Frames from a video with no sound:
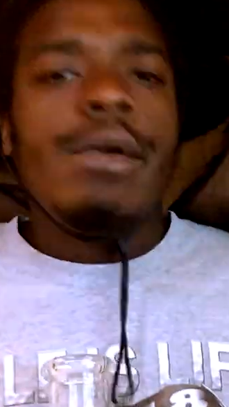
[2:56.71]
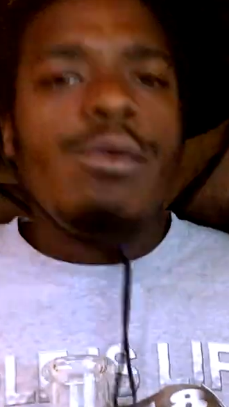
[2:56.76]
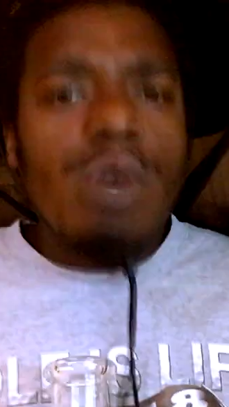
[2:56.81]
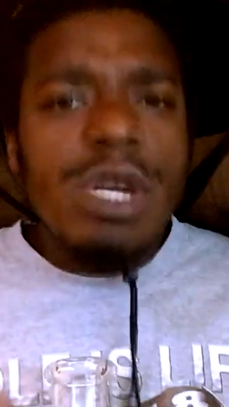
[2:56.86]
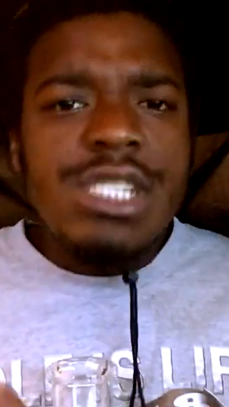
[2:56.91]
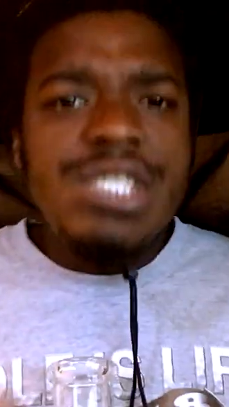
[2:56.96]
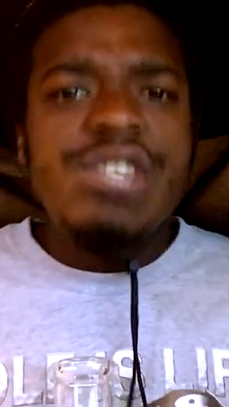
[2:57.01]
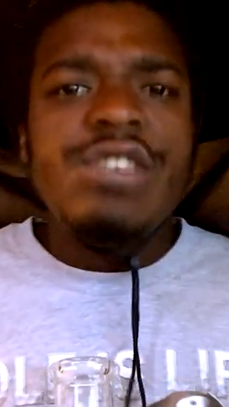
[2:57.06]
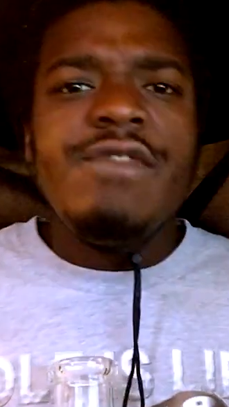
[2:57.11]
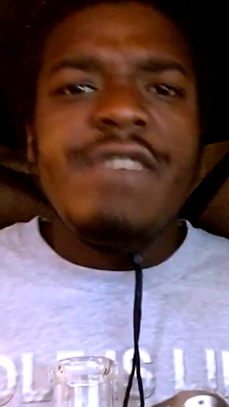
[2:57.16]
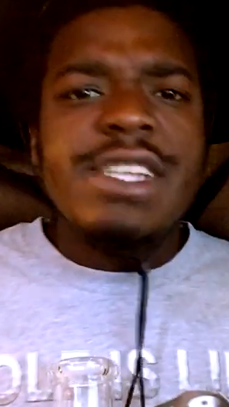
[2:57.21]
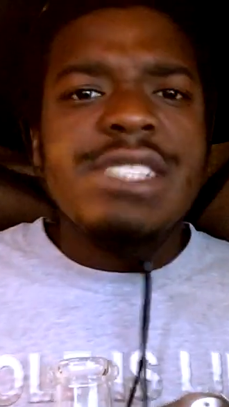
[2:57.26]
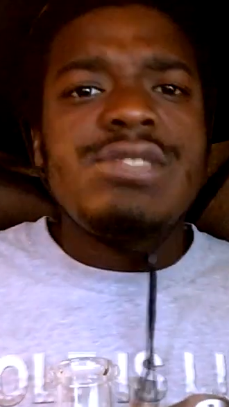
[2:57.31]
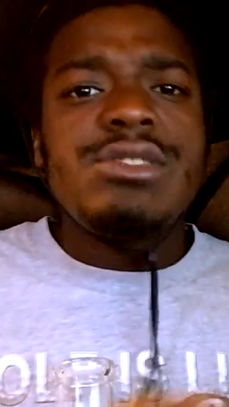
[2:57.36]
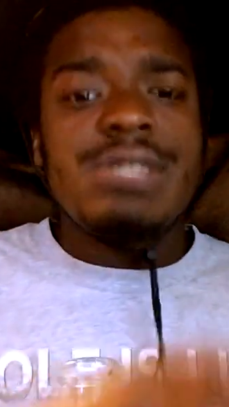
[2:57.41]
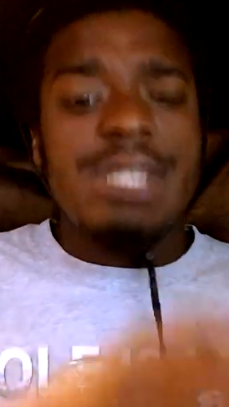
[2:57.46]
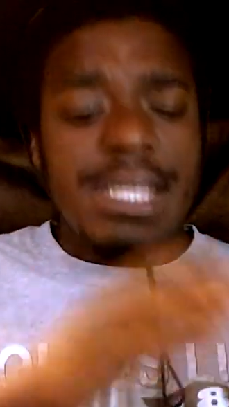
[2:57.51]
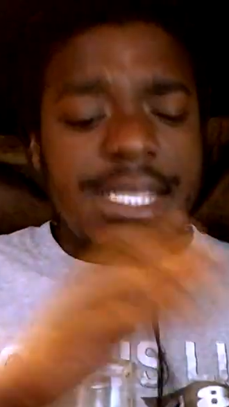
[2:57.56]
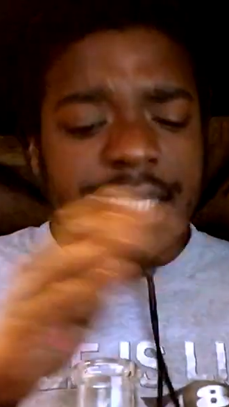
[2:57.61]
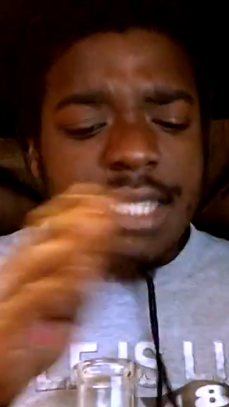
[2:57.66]
and once you've
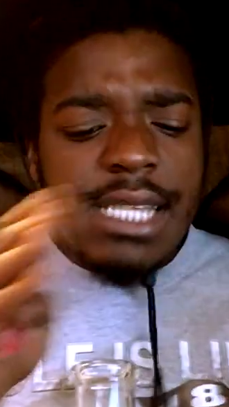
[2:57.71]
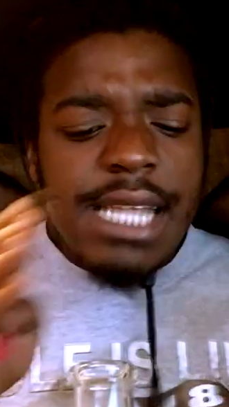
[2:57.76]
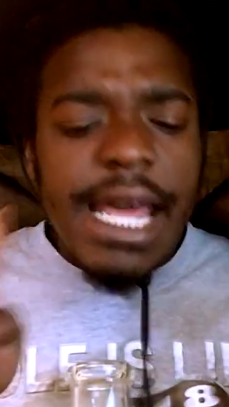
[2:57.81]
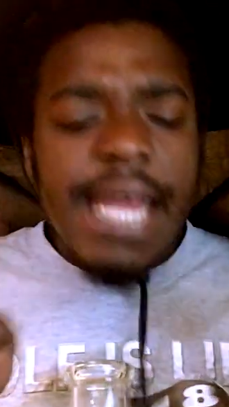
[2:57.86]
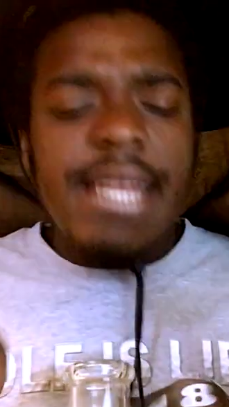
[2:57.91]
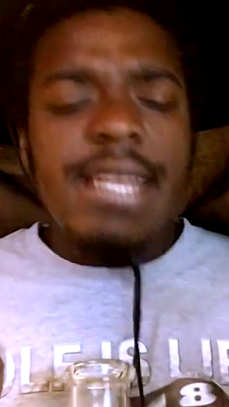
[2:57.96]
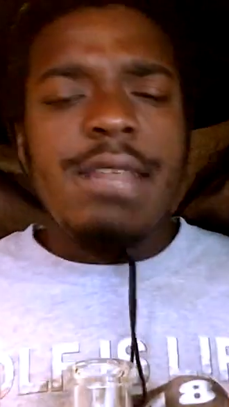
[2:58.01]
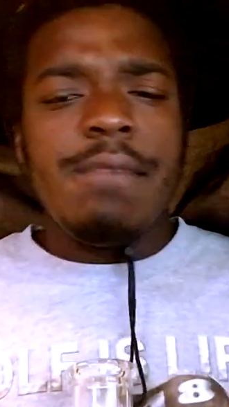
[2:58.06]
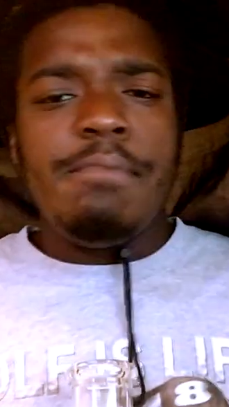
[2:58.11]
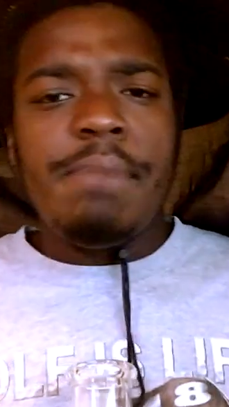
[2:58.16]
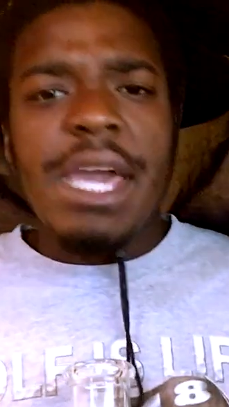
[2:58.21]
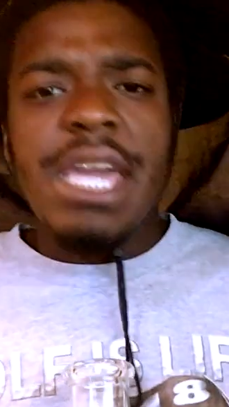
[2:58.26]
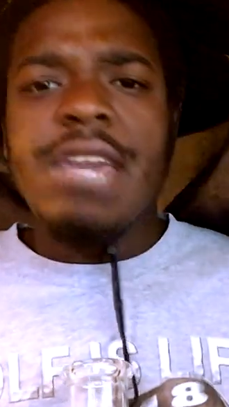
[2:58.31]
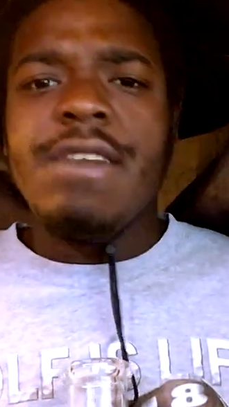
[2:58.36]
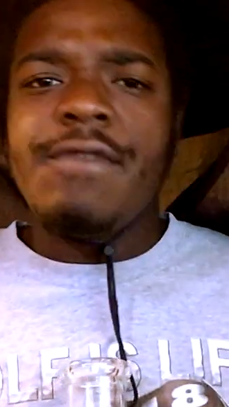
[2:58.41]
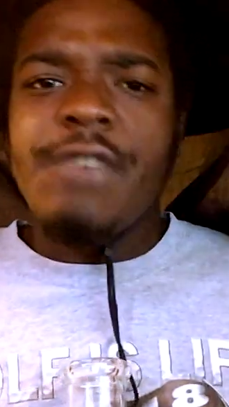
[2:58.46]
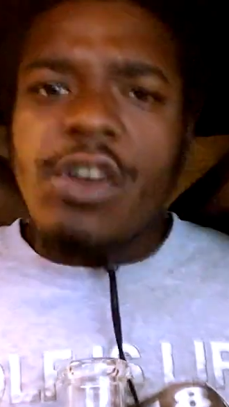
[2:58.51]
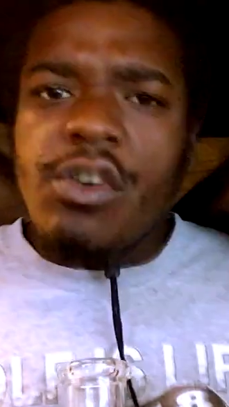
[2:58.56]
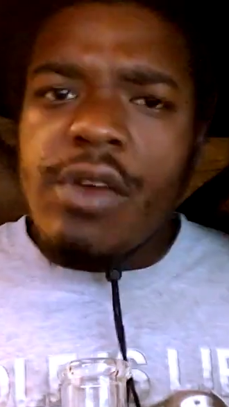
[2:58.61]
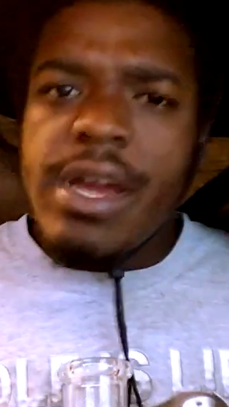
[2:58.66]
entered into that
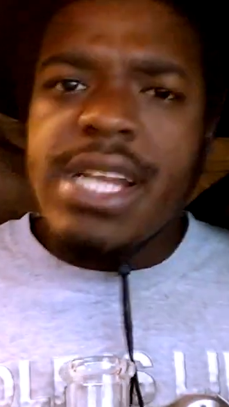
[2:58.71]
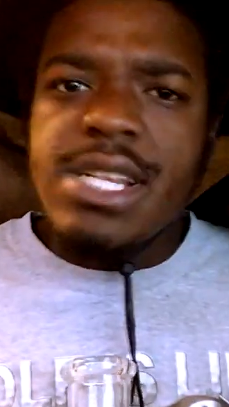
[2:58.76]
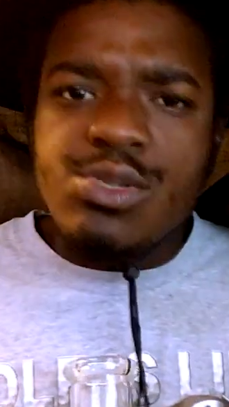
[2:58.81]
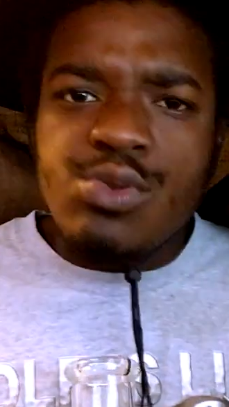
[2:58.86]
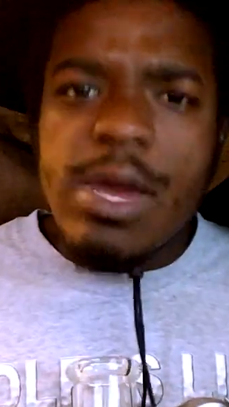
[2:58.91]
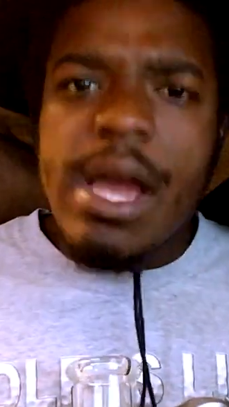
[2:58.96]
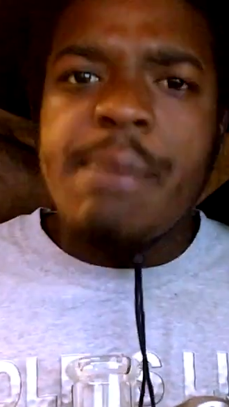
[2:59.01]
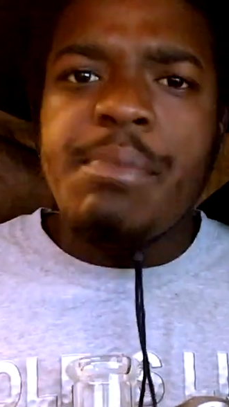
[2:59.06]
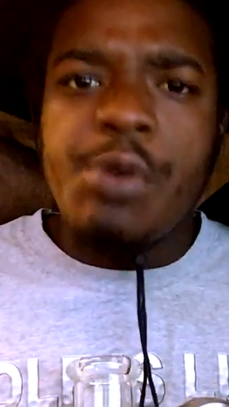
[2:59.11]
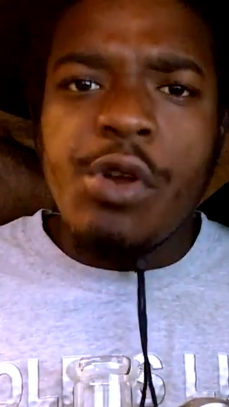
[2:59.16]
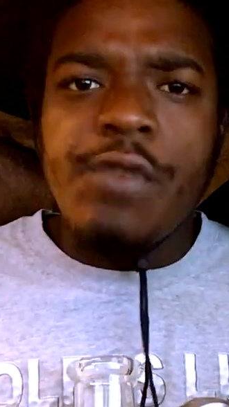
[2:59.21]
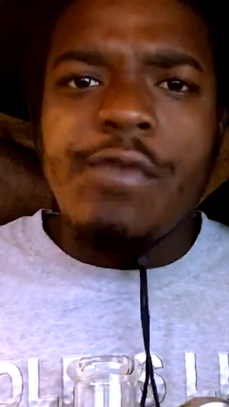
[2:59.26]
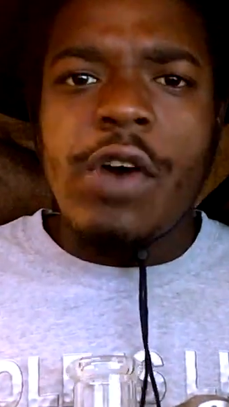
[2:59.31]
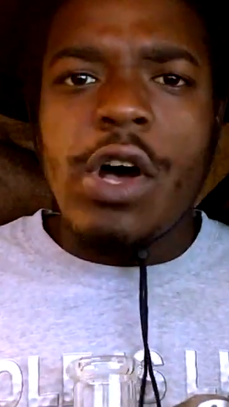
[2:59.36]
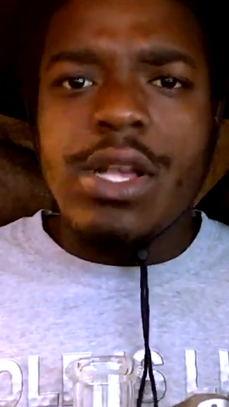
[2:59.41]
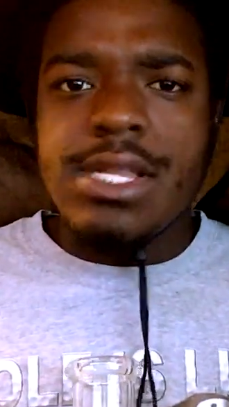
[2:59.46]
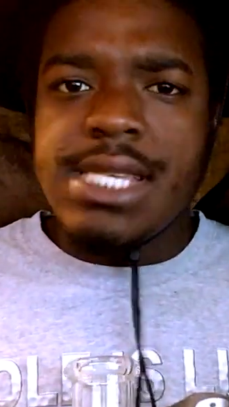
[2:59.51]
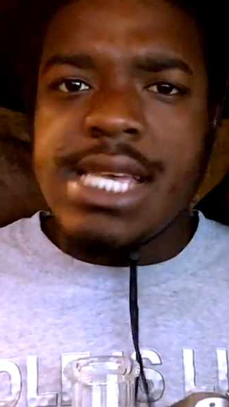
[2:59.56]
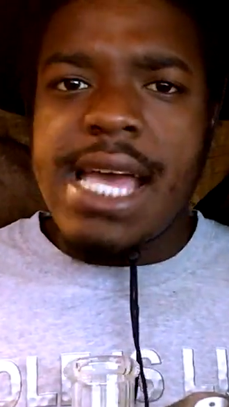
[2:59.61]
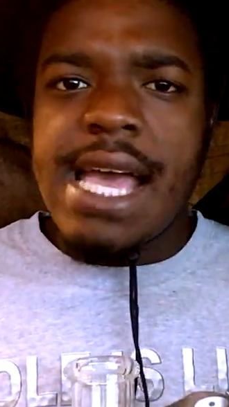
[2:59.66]
debate for greatest rapper of
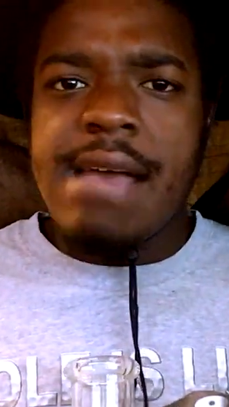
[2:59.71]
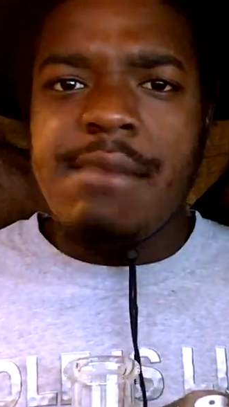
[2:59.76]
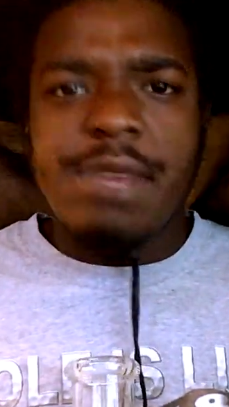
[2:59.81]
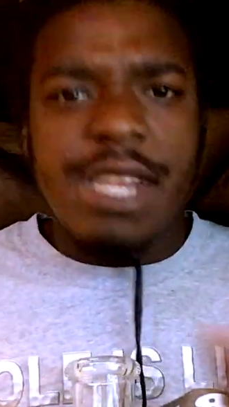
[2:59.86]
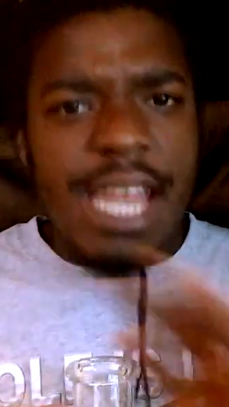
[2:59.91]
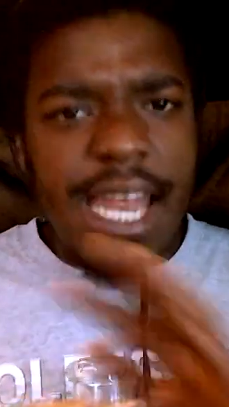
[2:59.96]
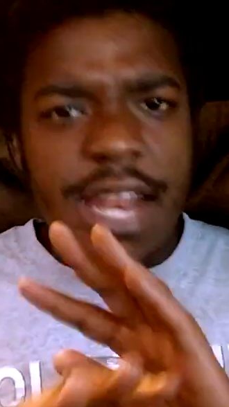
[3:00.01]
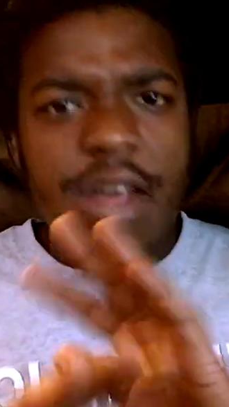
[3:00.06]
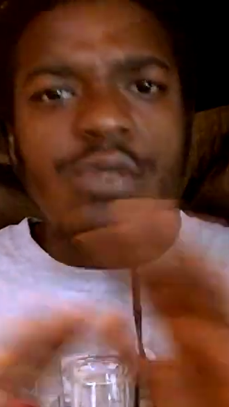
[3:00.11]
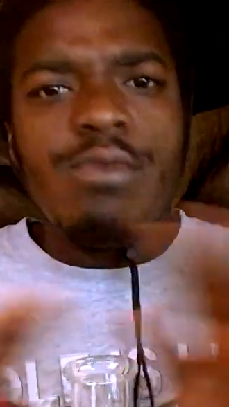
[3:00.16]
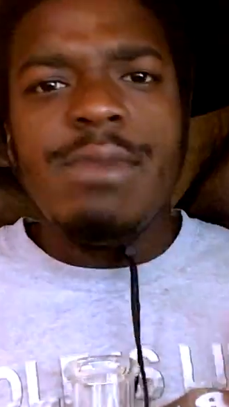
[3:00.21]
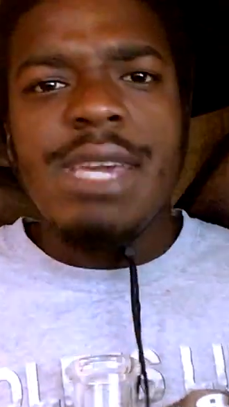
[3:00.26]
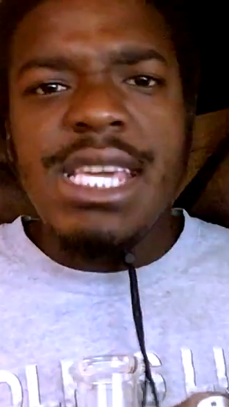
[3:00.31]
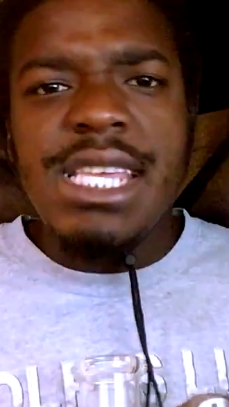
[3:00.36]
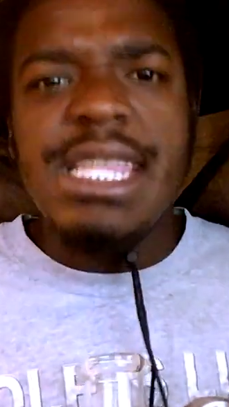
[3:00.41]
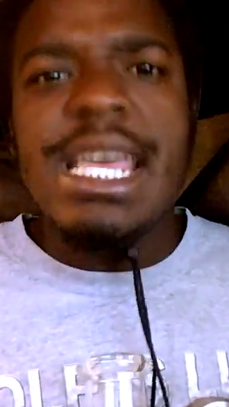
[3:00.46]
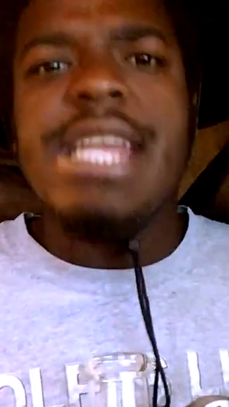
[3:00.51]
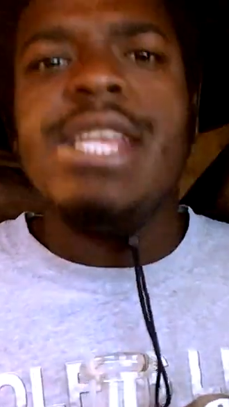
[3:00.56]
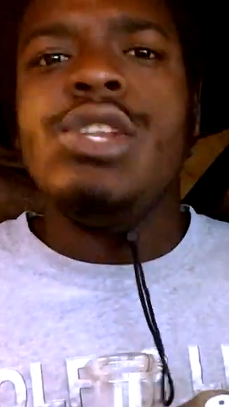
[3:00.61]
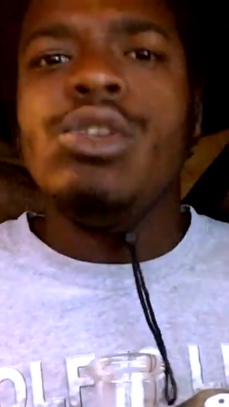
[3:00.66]
all time, and I don't
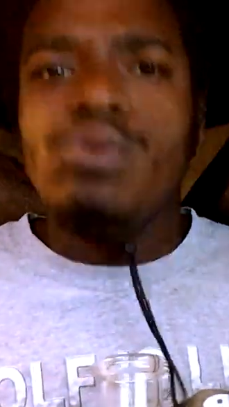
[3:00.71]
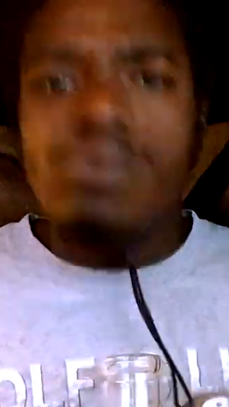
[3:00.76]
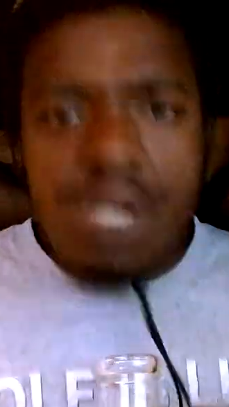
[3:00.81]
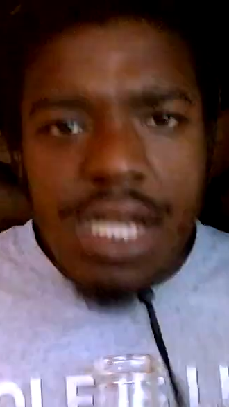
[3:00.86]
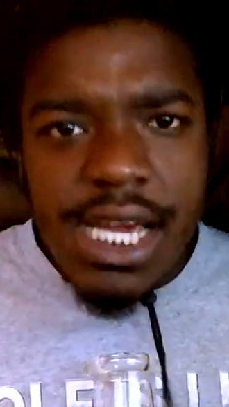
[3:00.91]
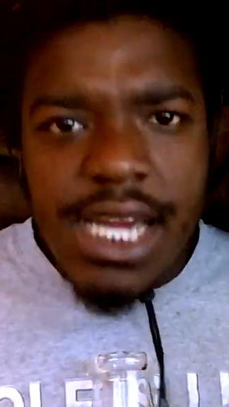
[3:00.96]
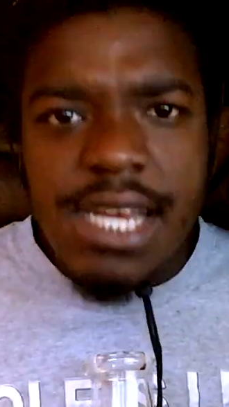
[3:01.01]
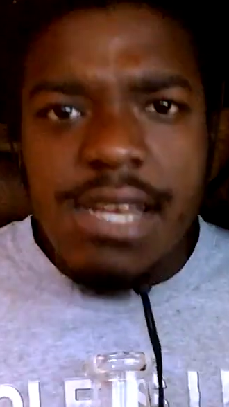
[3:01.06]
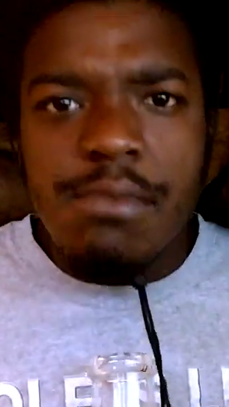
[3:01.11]
mean that new nigga